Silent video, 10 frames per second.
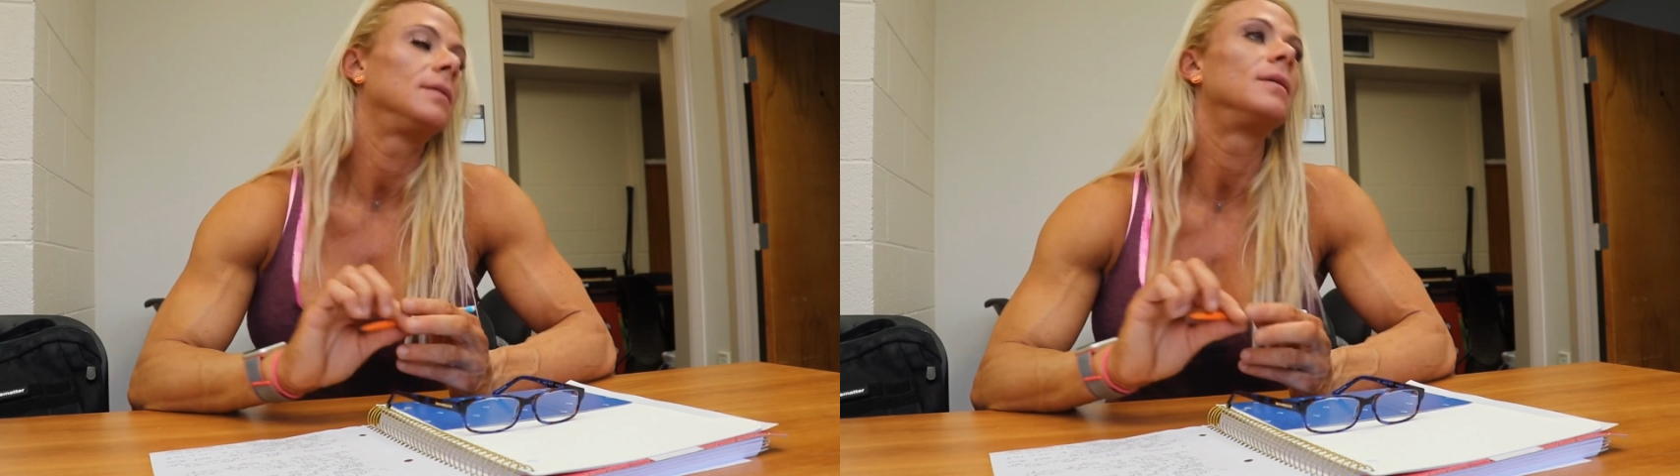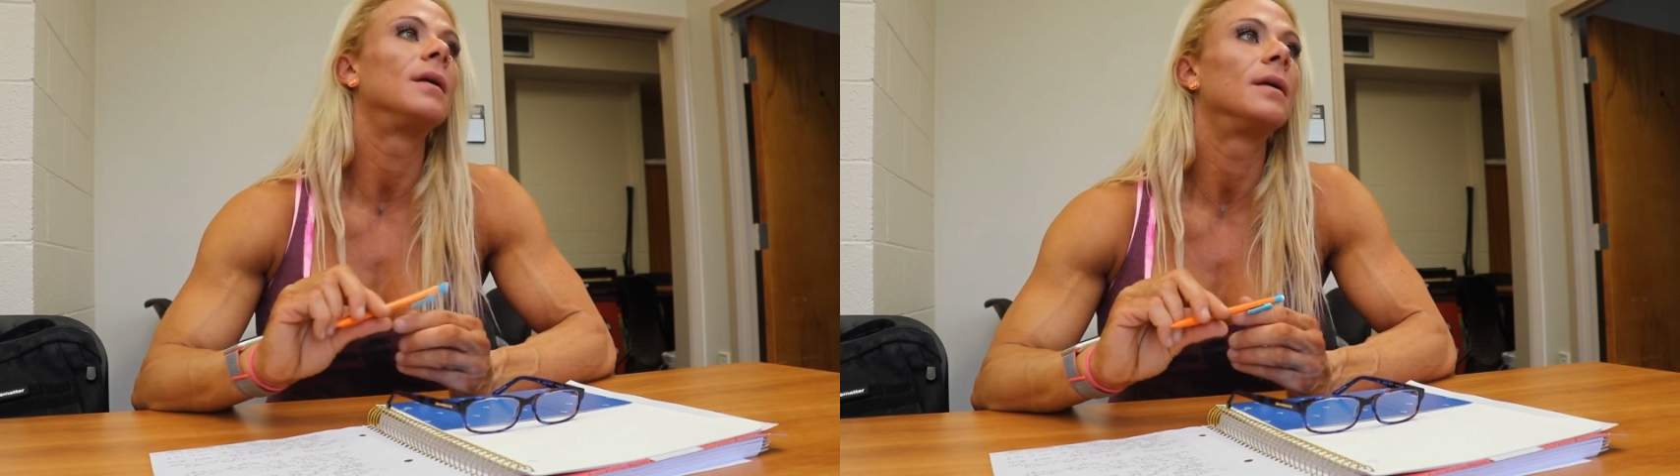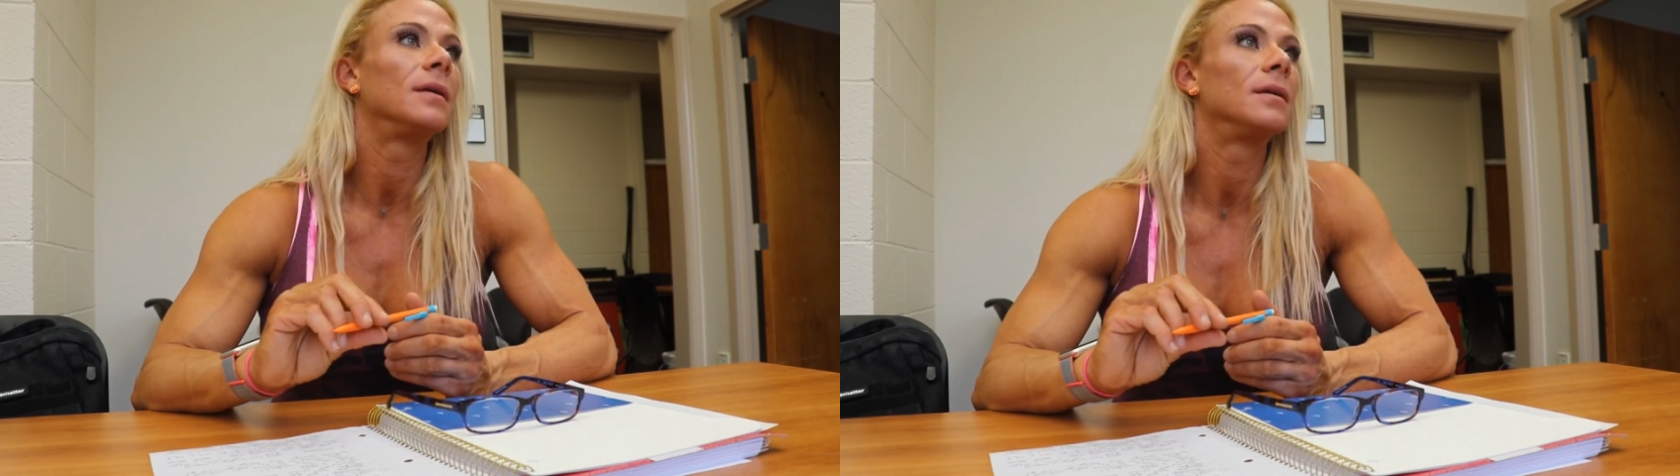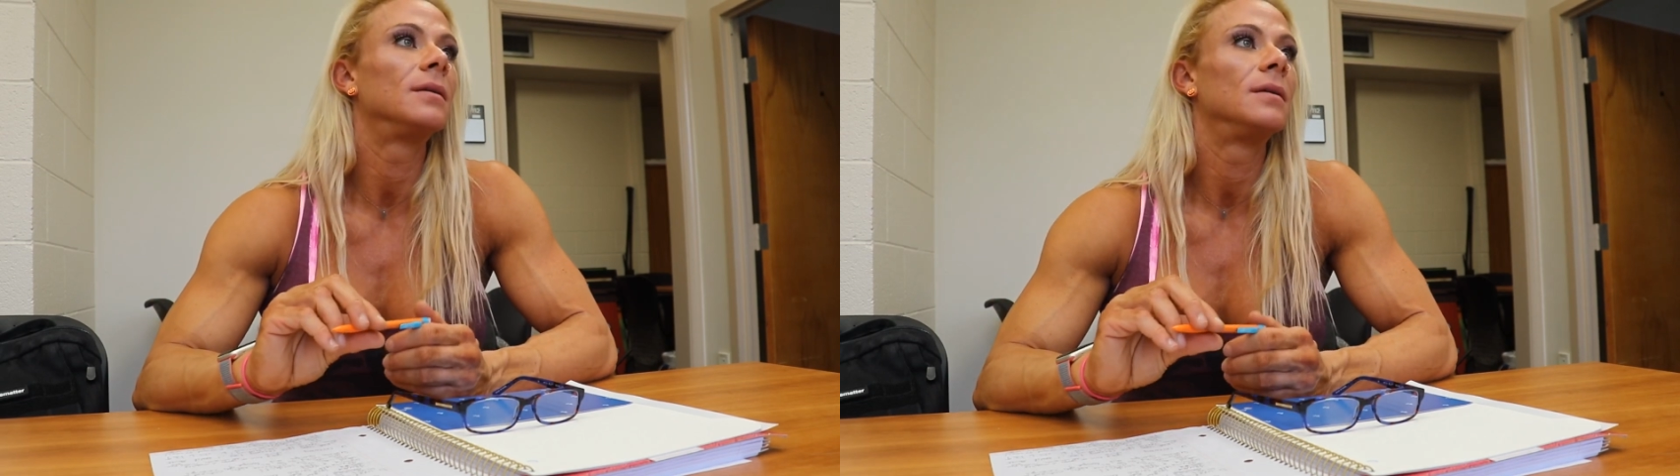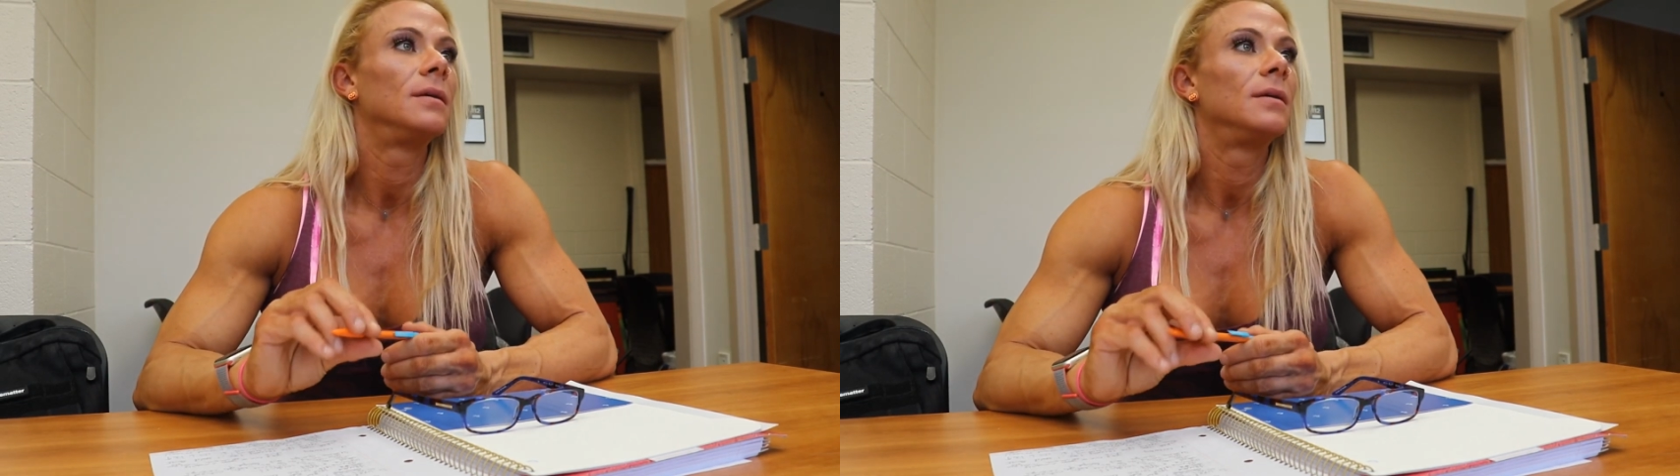what is
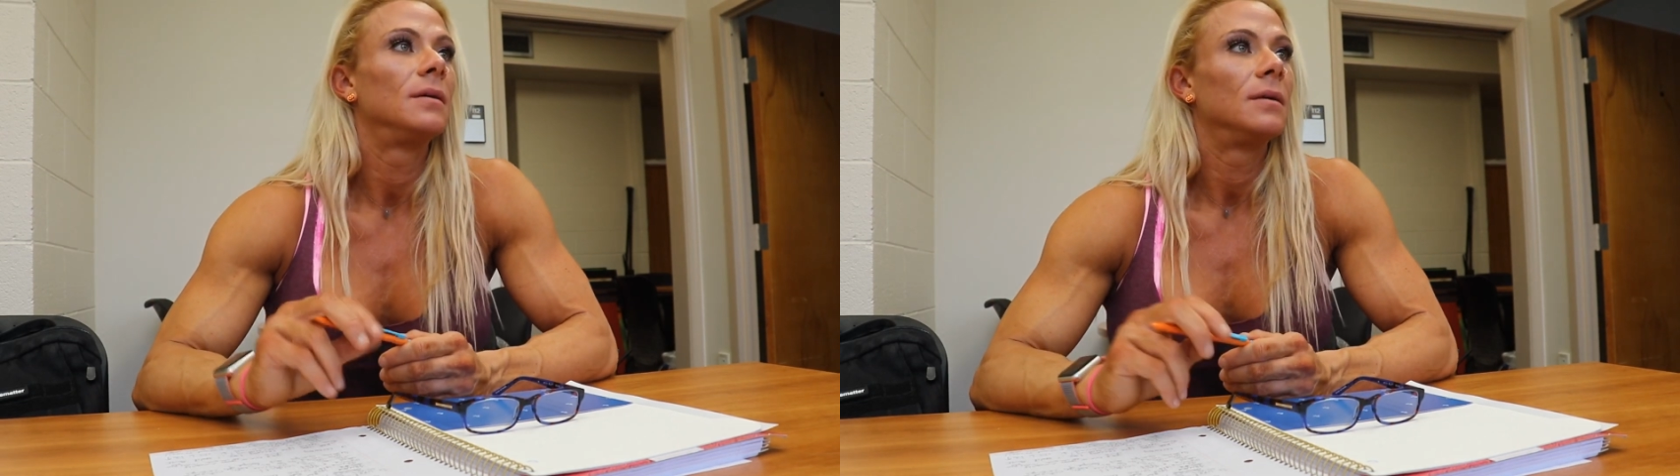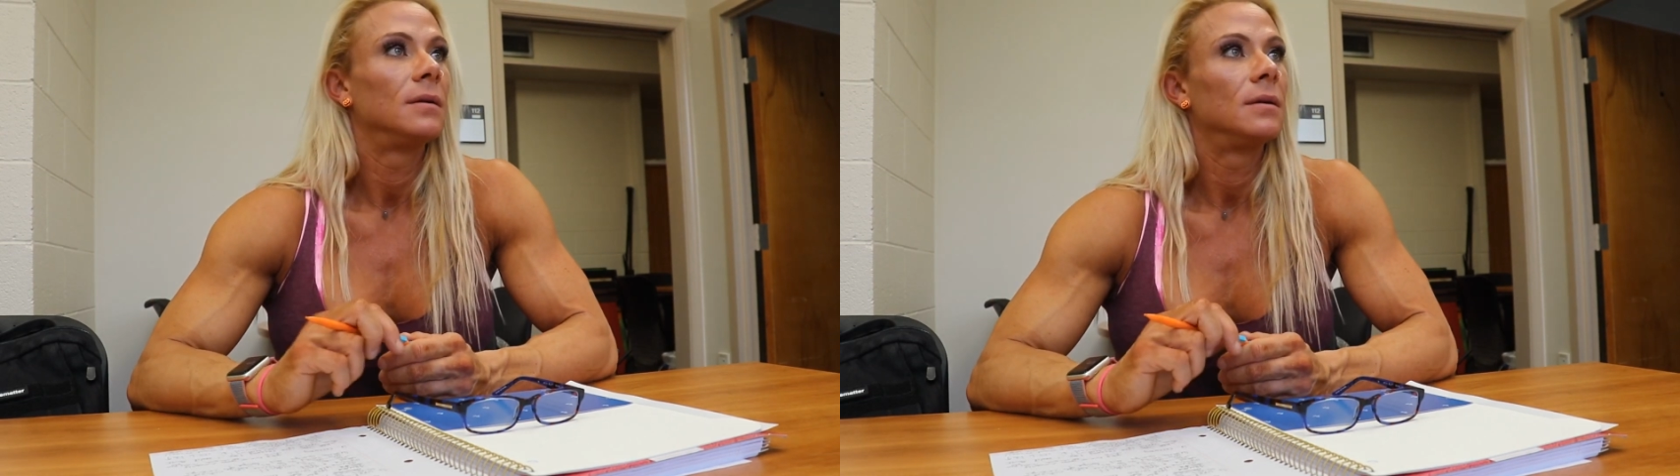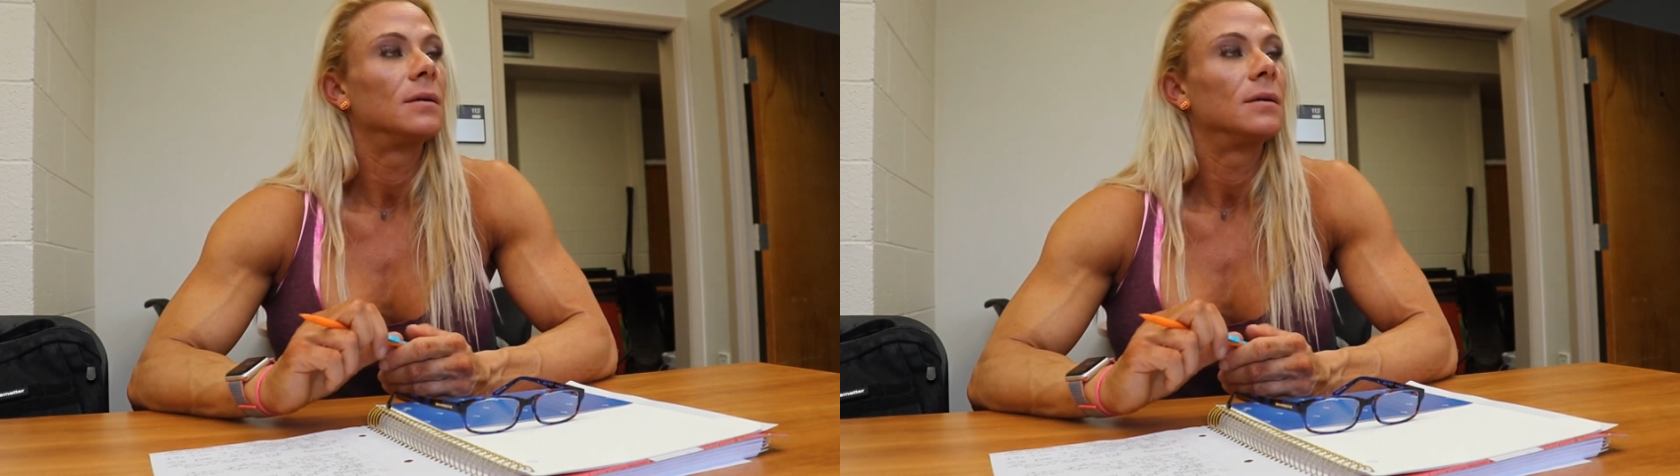necessary,